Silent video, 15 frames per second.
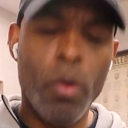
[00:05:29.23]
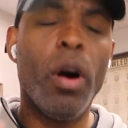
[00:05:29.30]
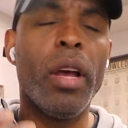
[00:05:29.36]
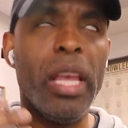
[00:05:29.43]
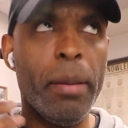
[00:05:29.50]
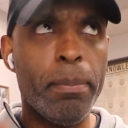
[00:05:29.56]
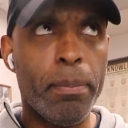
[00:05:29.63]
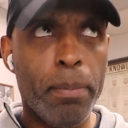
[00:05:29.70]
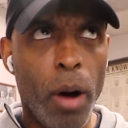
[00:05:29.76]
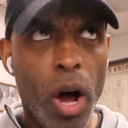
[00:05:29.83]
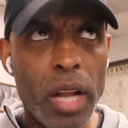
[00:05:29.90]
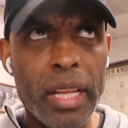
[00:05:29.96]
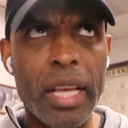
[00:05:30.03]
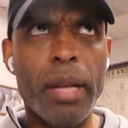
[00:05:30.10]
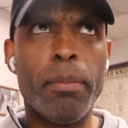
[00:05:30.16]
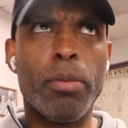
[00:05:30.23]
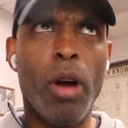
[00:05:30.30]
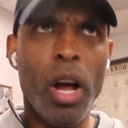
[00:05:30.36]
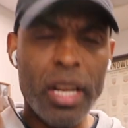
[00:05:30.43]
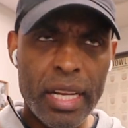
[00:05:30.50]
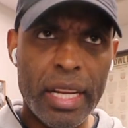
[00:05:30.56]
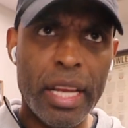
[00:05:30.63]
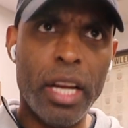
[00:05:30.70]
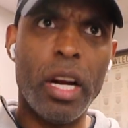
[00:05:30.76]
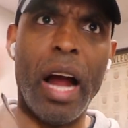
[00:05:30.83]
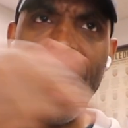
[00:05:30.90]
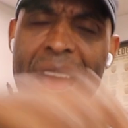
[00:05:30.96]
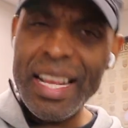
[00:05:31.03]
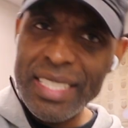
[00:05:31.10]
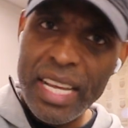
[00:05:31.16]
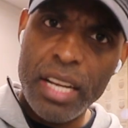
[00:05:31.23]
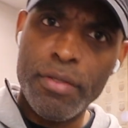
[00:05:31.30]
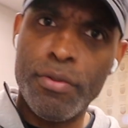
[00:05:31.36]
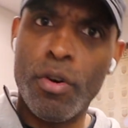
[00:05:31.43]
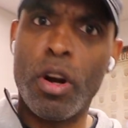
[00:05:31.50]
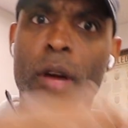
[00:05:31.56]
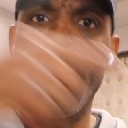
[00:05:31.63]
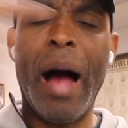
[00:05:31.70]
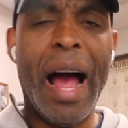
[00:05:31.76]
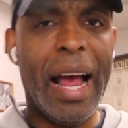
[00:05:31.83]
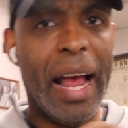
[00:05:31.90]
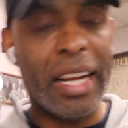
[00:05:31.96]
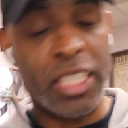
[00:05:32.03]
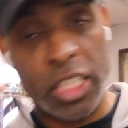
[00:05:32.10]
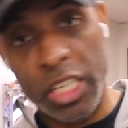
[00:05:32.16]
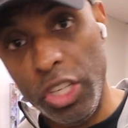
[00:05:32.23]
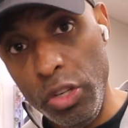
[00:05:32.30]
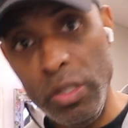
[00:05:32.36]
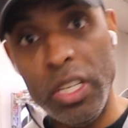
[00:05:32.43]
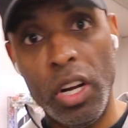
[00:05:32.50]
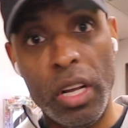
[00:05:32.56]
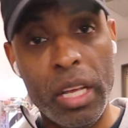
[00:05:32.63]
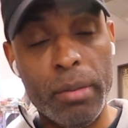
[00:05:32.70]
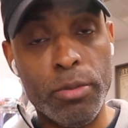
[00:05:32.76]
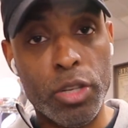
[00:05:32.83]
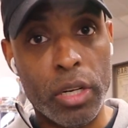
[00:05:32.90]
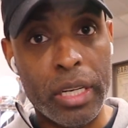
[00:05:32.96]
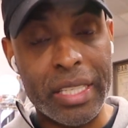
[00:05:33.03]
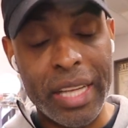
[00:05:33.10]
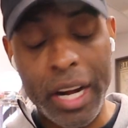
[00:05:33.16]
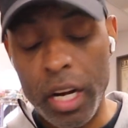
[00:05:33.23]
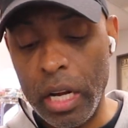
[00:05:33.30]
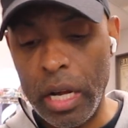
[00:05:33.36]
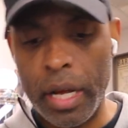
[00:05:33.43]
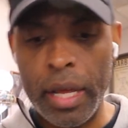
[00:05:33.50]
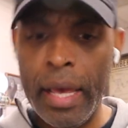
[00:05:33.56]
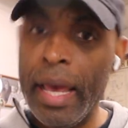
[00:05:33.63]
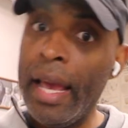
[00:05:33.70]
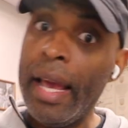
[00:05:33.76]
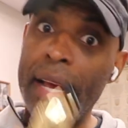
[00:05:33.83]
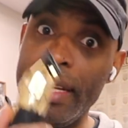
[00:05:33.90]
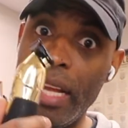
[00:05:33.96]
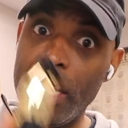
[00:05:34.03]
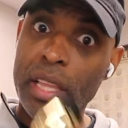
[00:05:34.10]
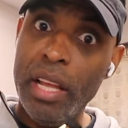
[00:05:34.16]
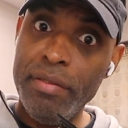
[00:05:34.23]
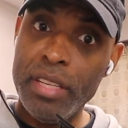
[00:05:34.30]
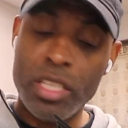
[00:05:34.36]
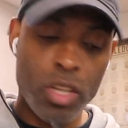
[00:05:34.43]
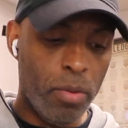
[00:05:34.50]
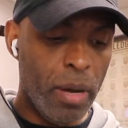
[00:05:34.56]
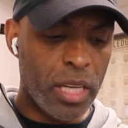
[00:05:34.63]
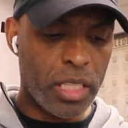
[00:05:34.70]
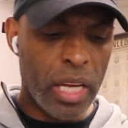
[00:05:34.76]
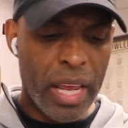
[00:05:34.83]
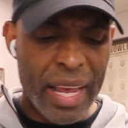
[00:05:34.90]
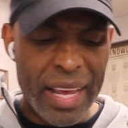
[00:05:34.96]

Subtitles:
He bought it, brought it here, I set it for him. I actually used it on him during his haircut, and I loved it so much.